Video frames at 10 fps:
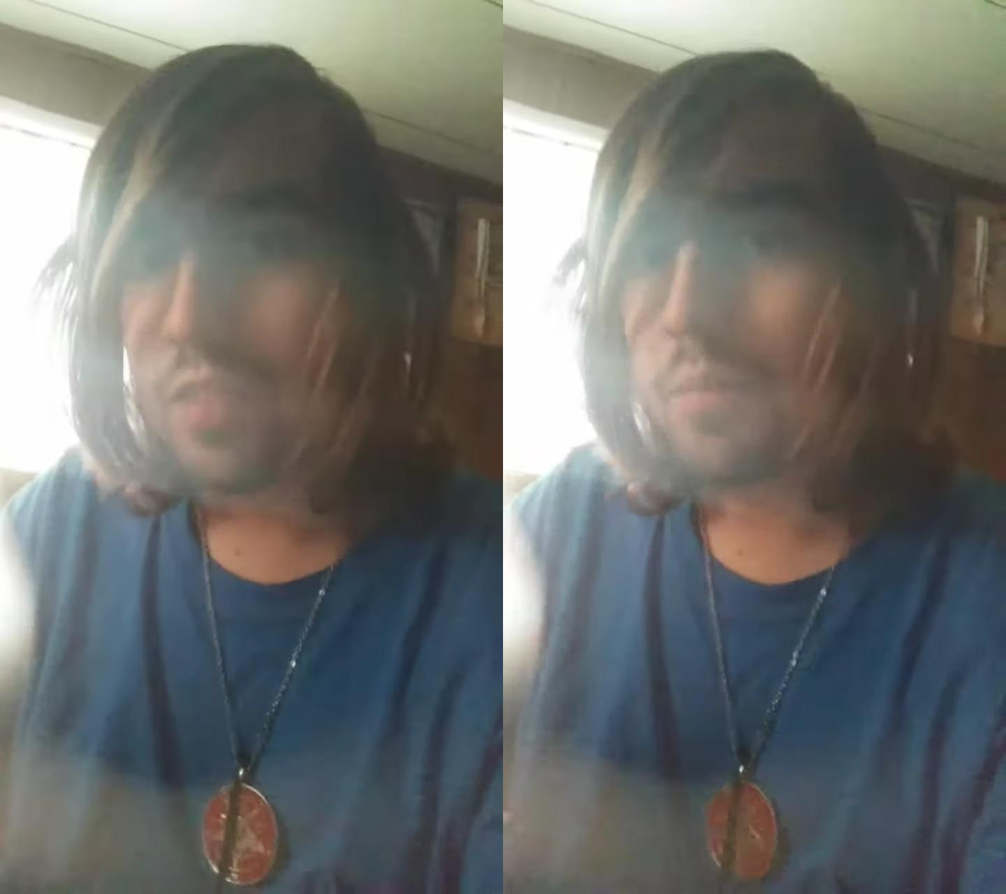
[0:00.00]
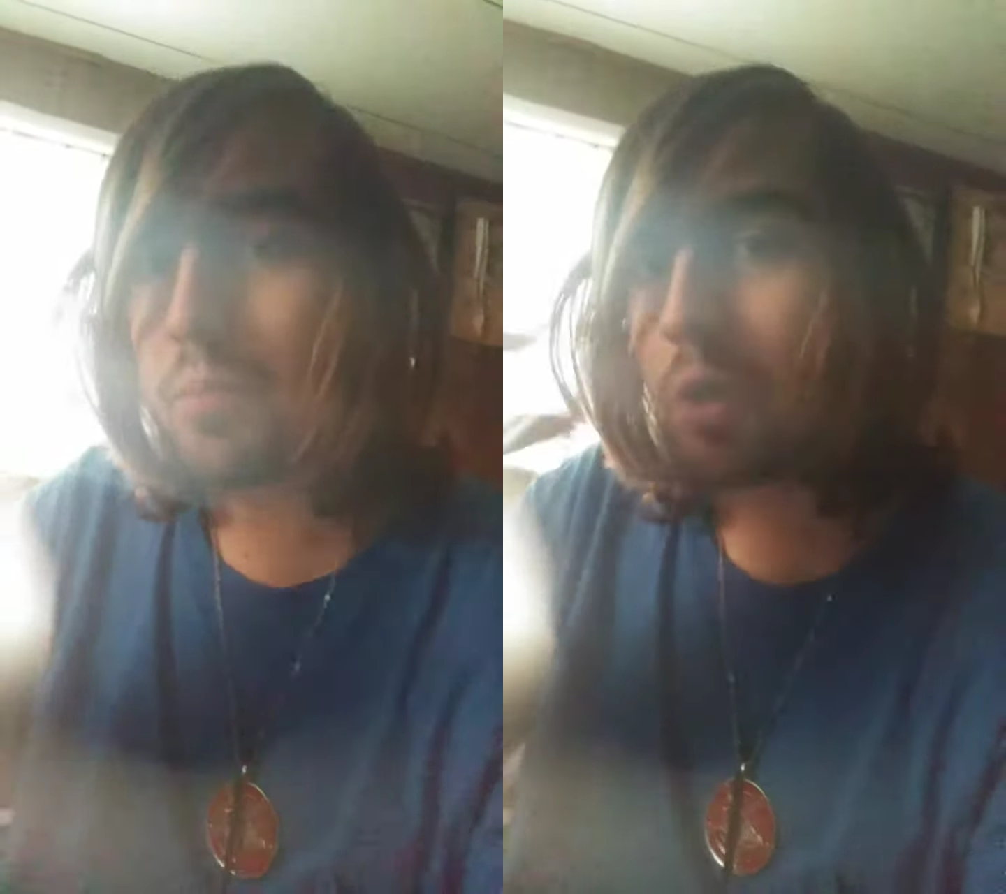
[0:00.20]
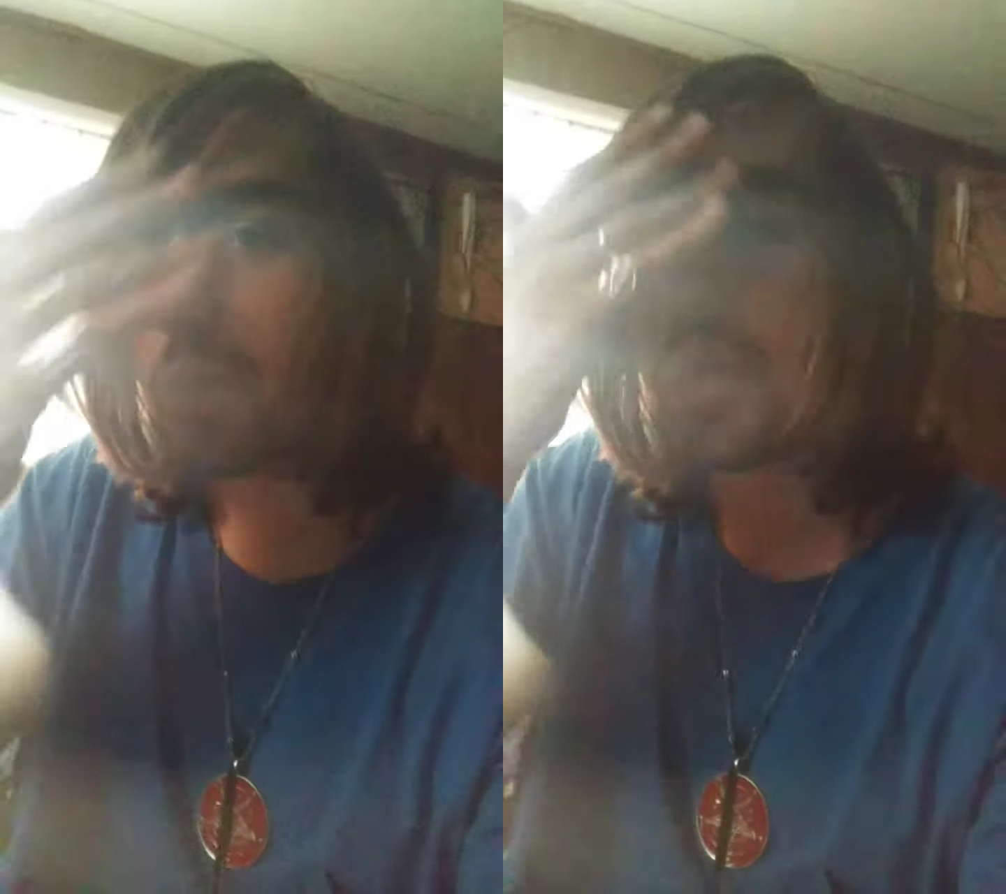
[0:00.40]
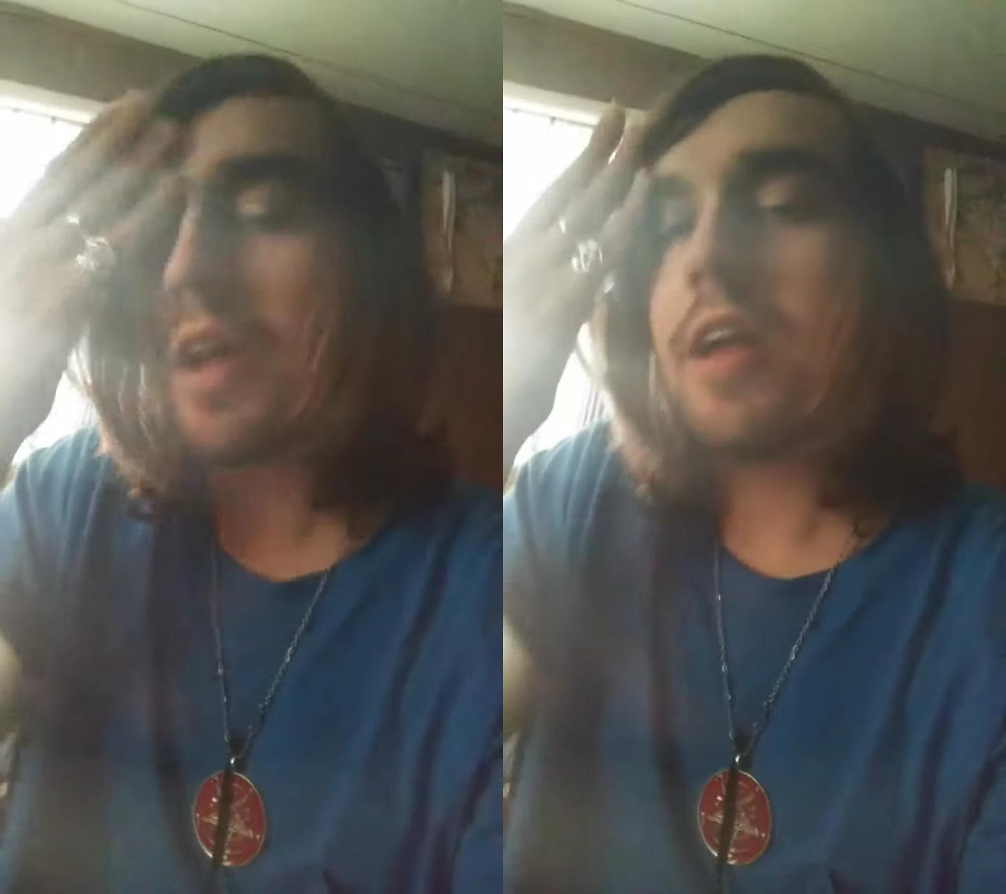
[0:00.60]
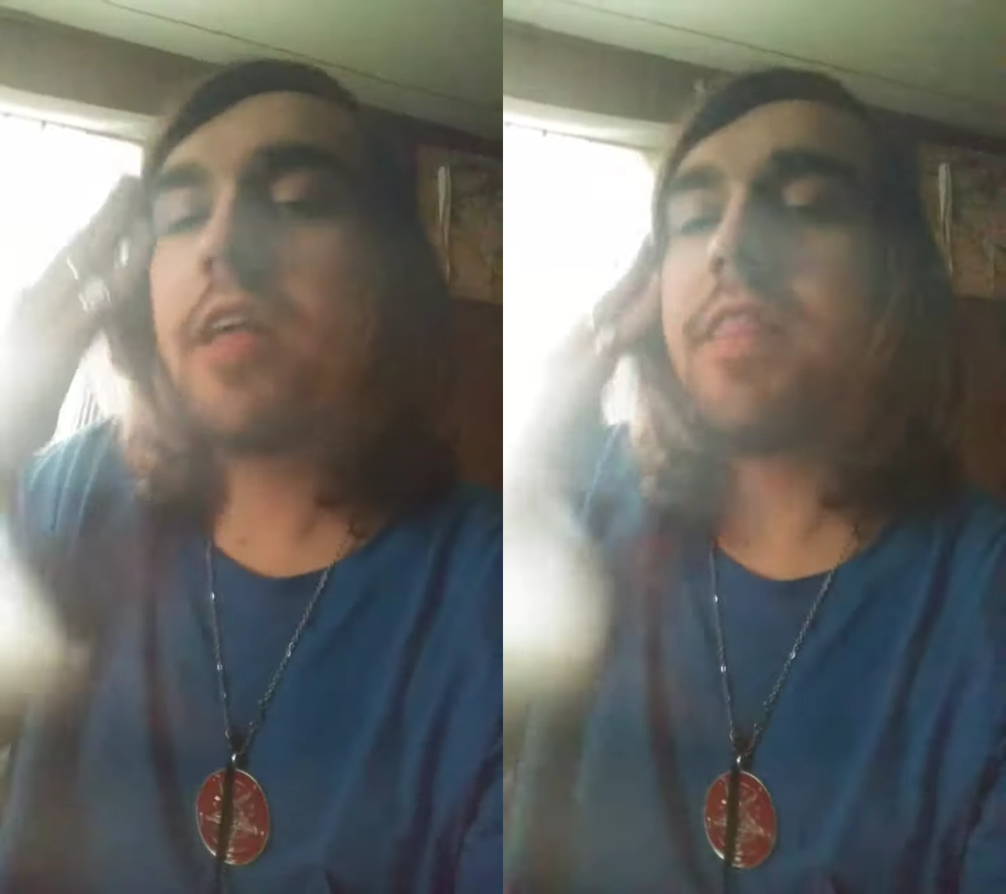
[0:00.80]
the more
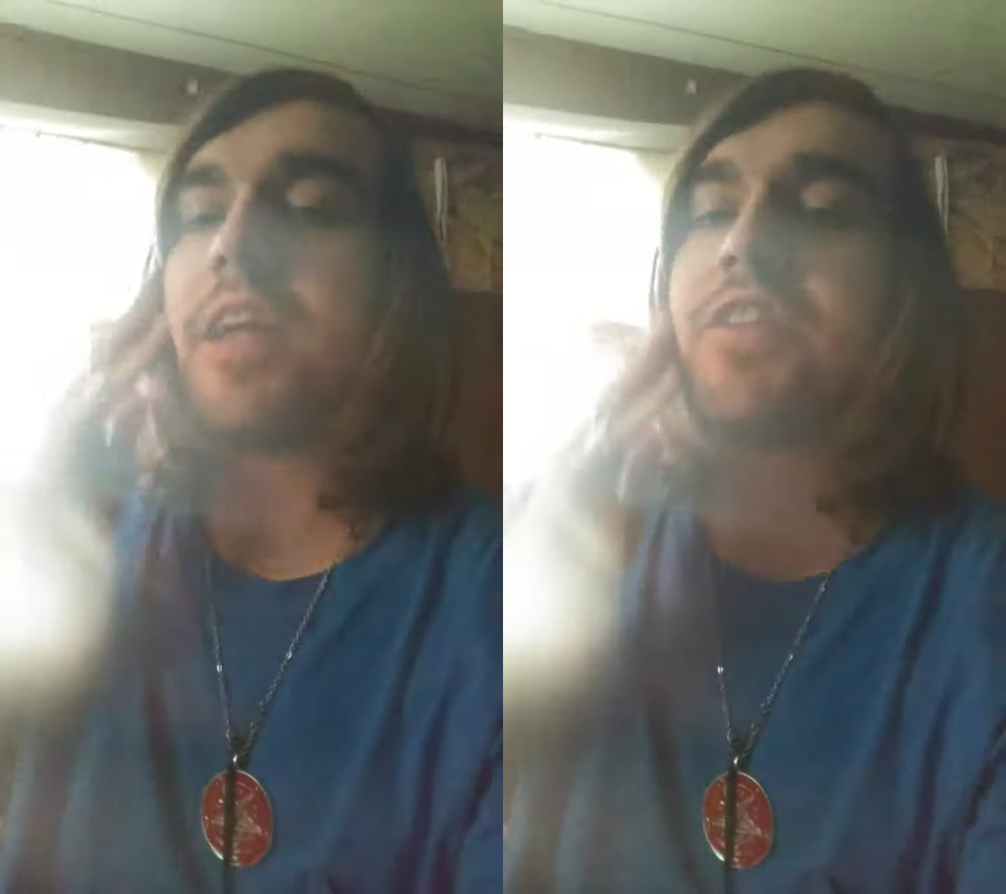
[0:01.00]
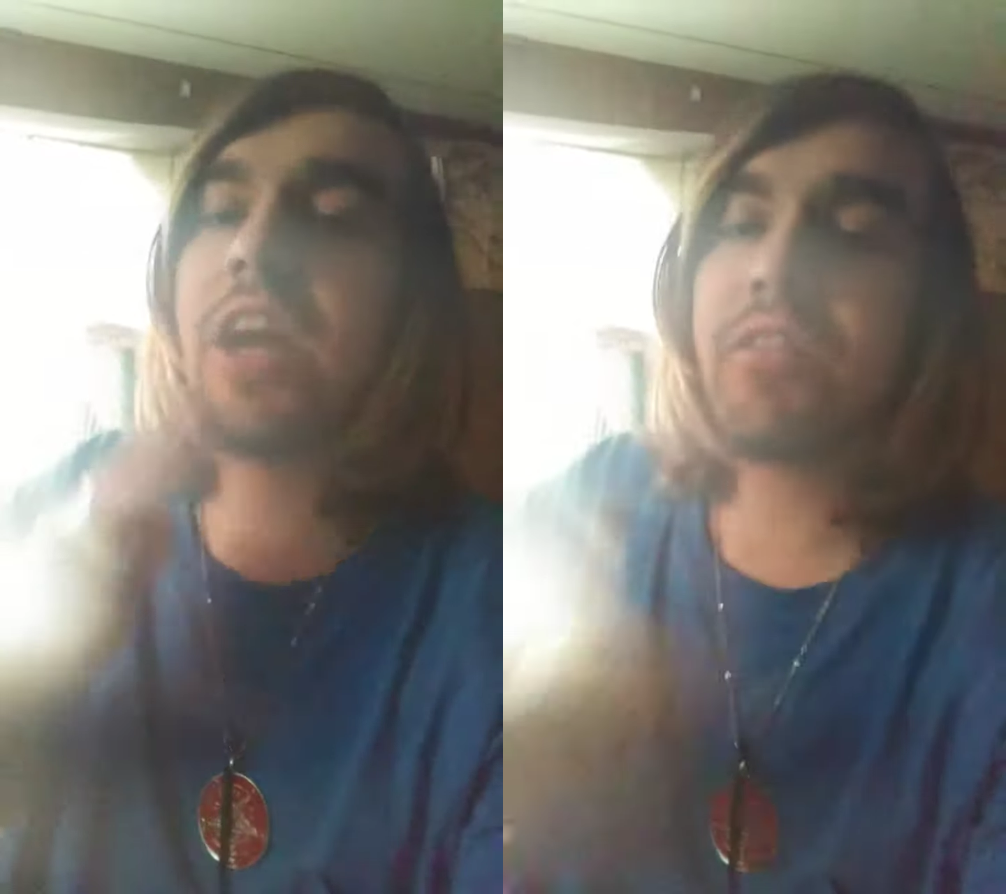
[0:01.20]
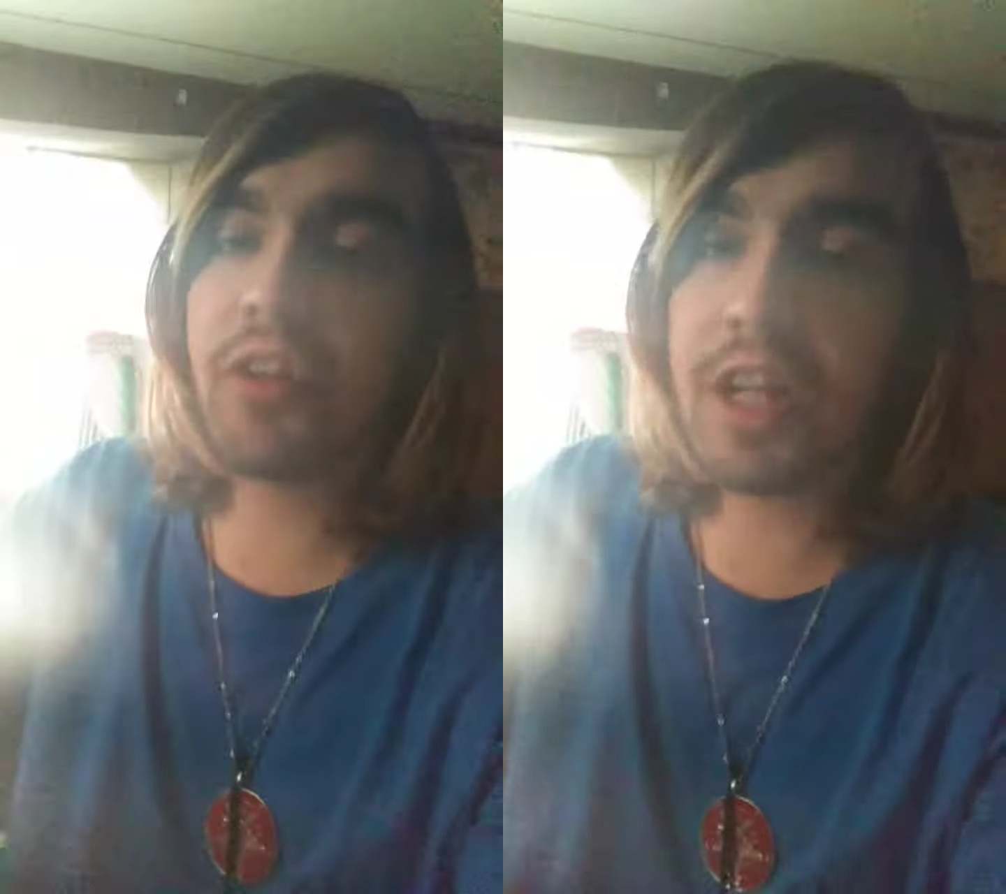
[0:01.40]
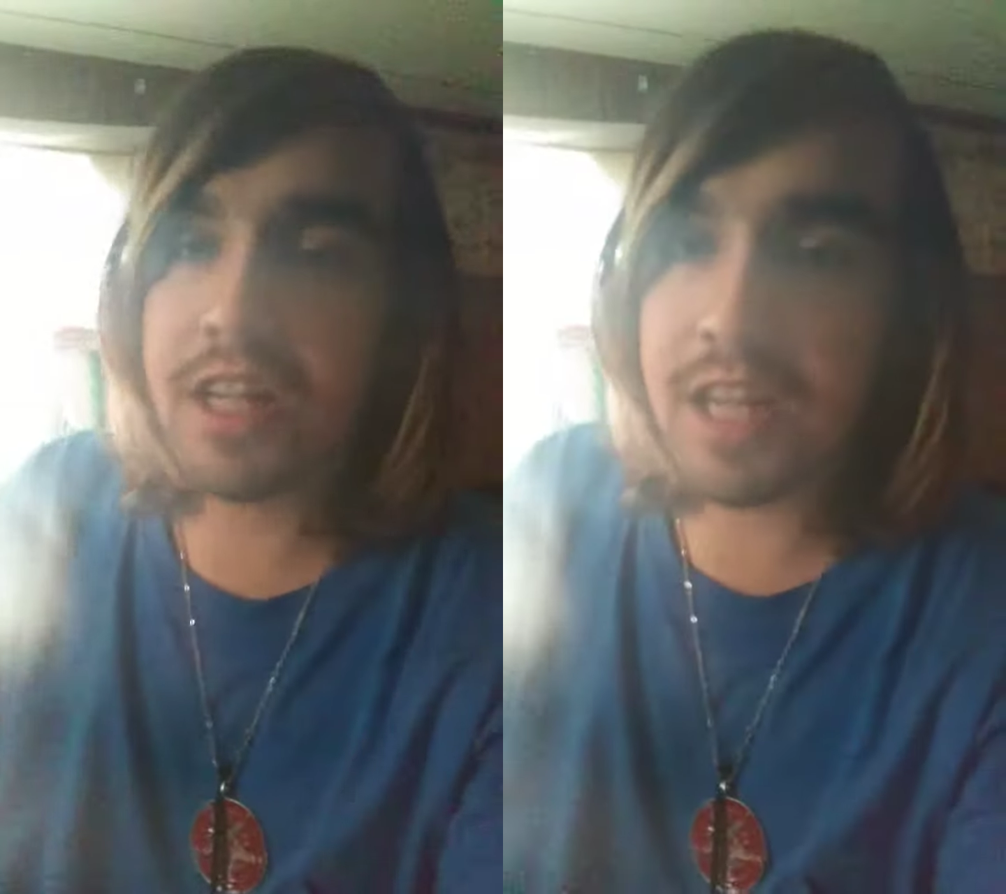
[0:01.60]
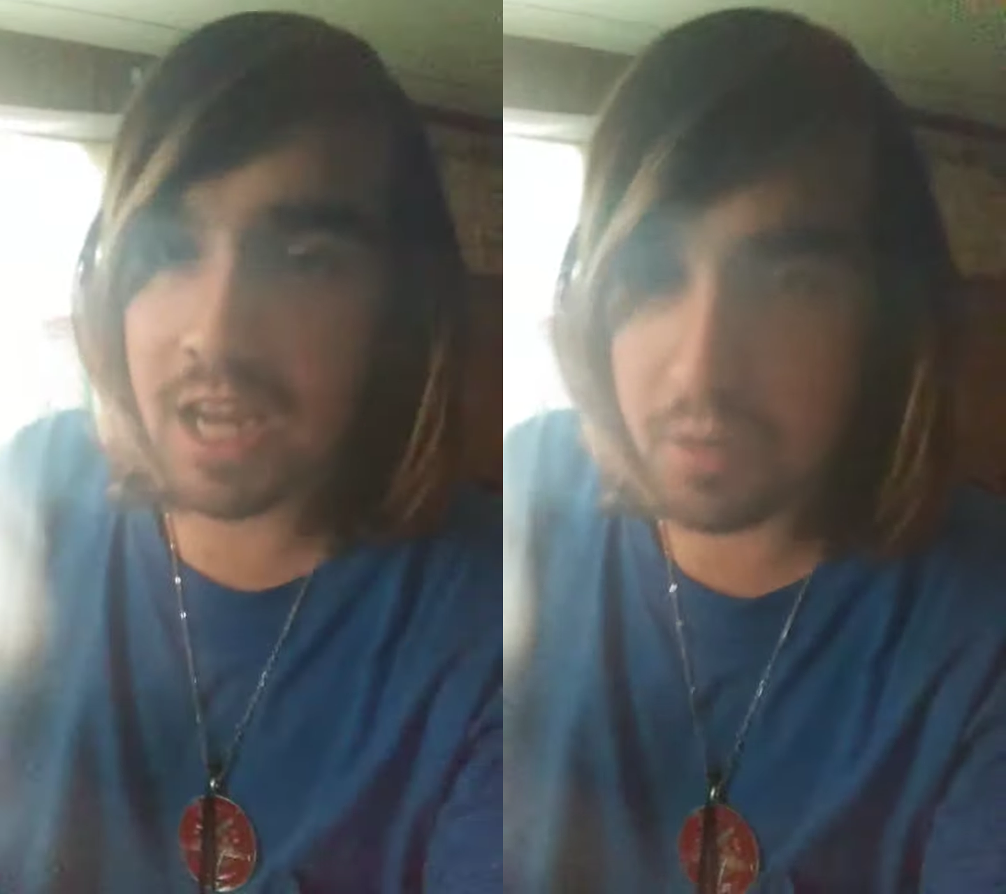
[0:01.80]
the devil
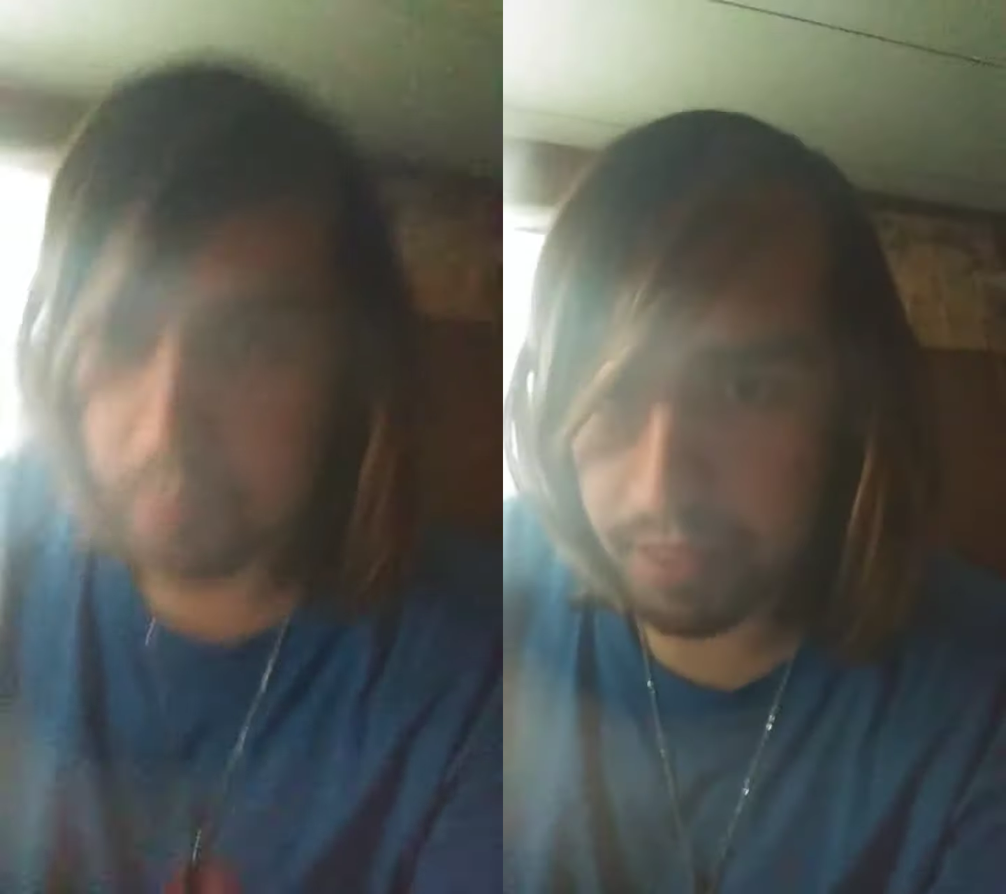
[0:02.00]
can damn